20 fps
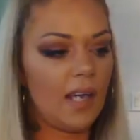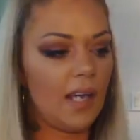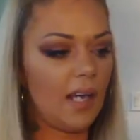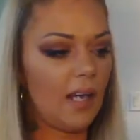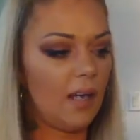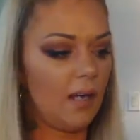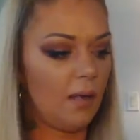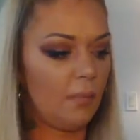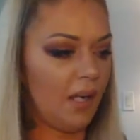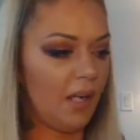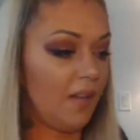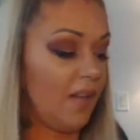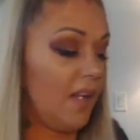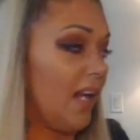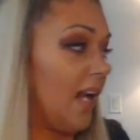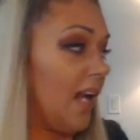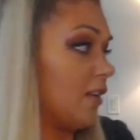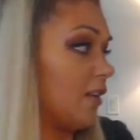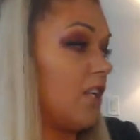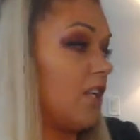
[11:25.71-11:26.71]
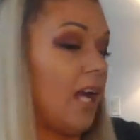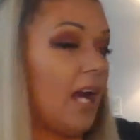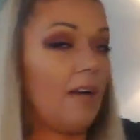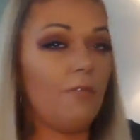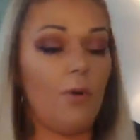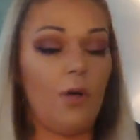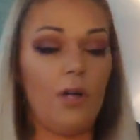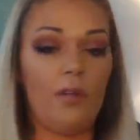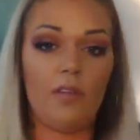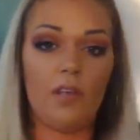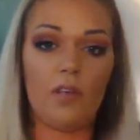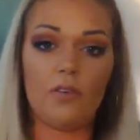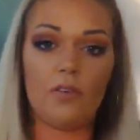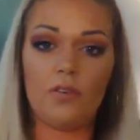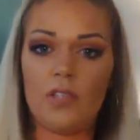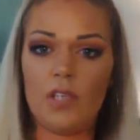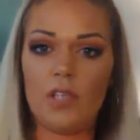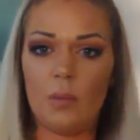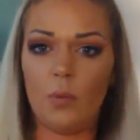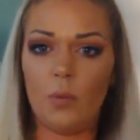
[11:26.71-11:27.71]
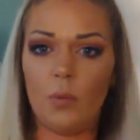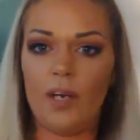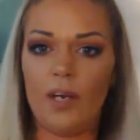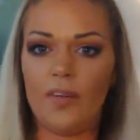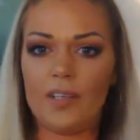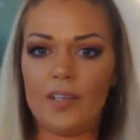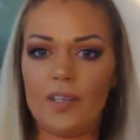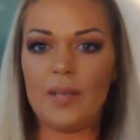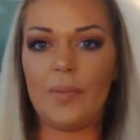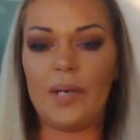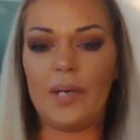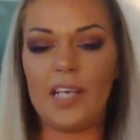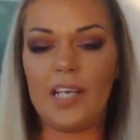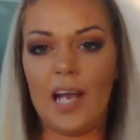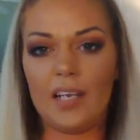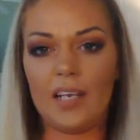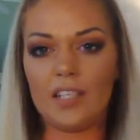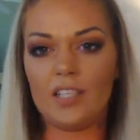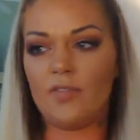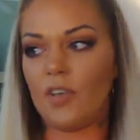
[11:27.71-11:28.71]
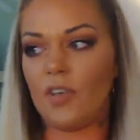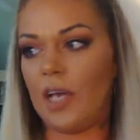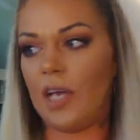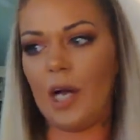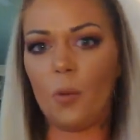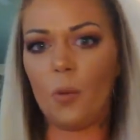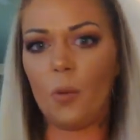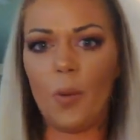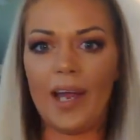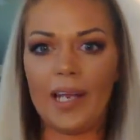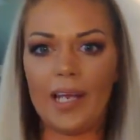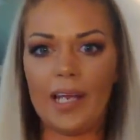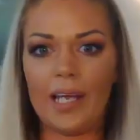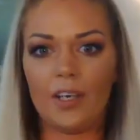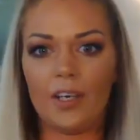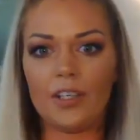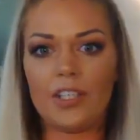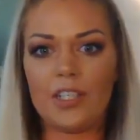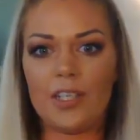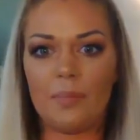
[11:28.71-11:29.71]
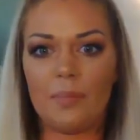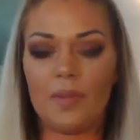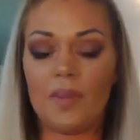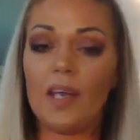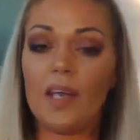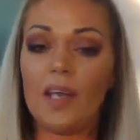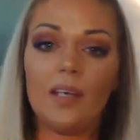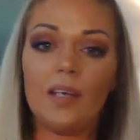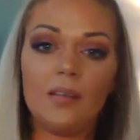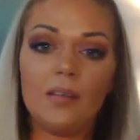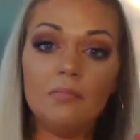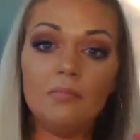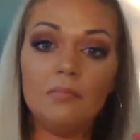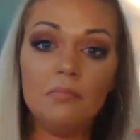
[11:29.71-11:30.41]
I um I think I actually have one of those somewhere that somebody got us for like our wedding or something.